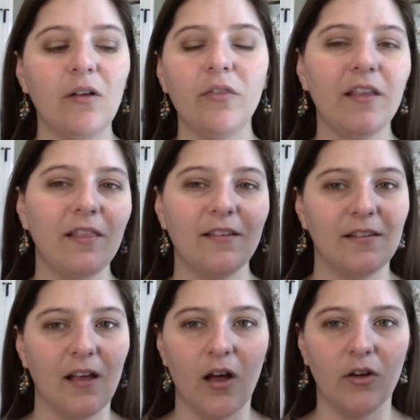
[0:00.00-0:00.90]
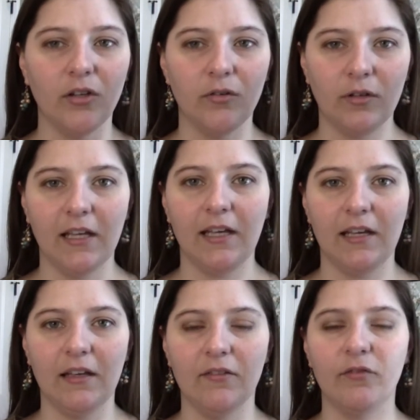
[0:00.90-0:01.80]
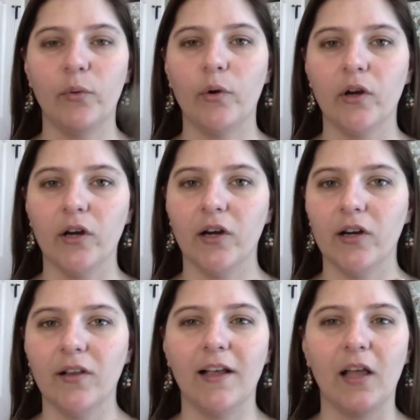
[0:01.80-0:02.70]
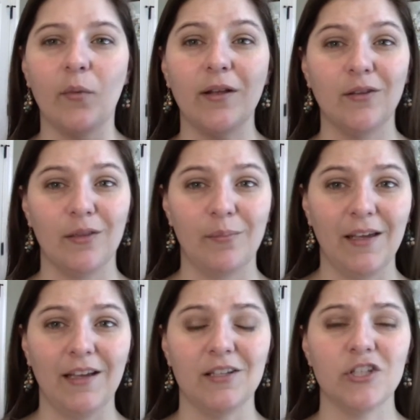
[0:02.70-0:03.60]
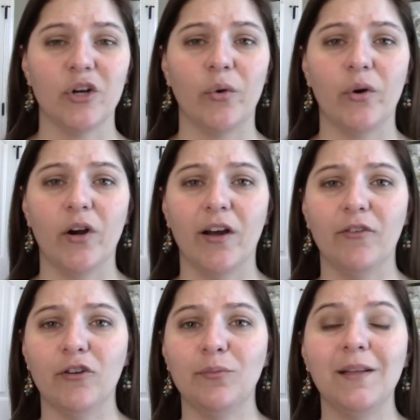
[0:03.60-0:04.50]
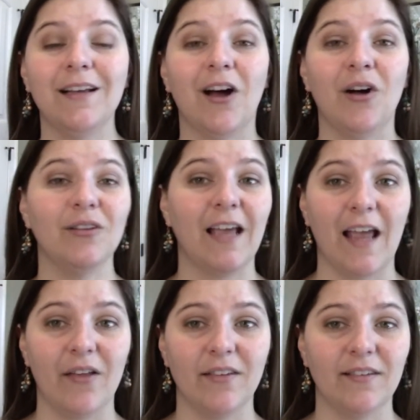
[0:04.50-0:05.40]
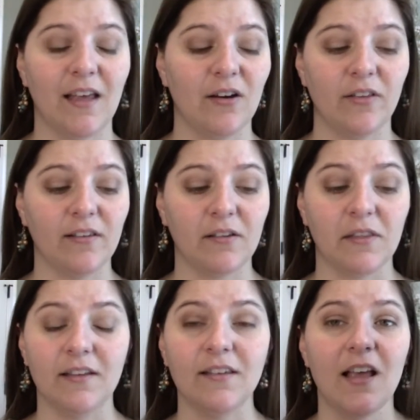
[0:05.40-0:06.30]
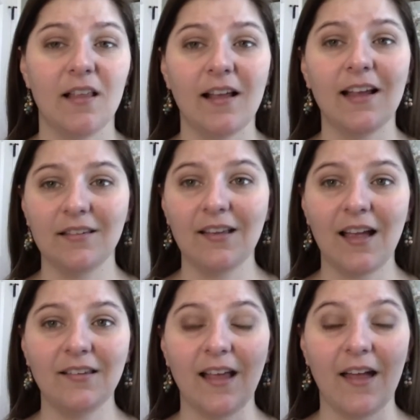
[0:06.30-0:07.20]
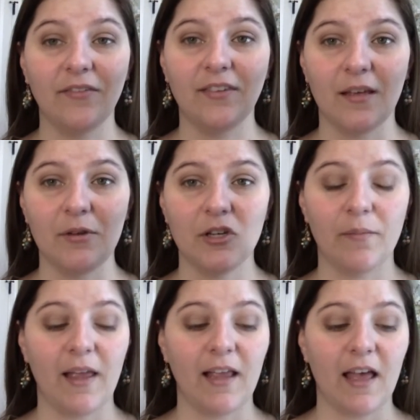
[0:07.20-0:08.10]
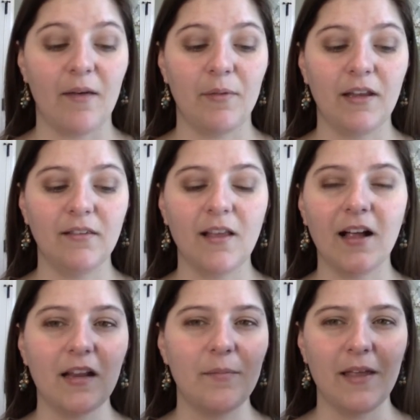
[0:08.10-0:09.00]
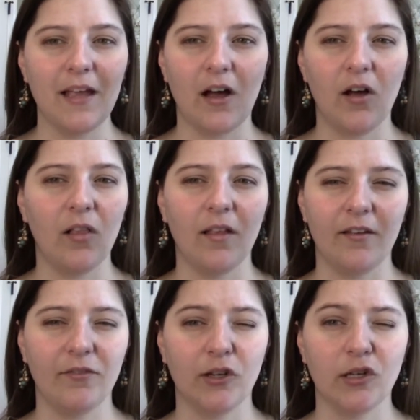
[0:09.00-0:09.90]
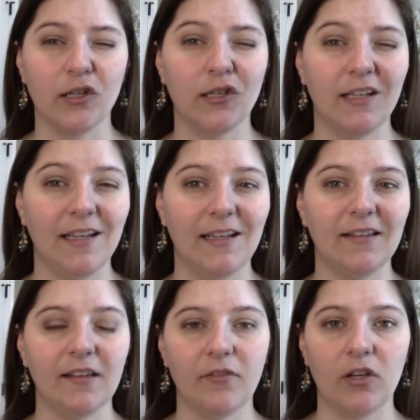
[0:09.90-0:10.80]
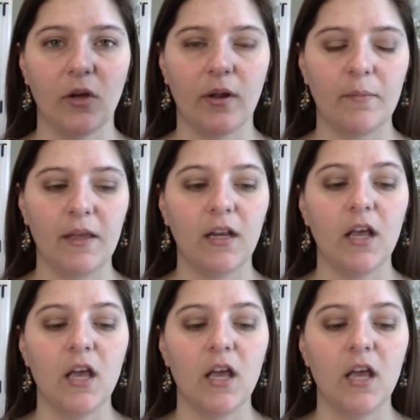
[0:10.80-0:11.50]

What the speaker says: think this is all you need for like going to the beach, or if you're spending all day out in the sun or things like this. Like, it's nice to have some in your makeup, but it's not going to be all of your needs, if you know what I mean.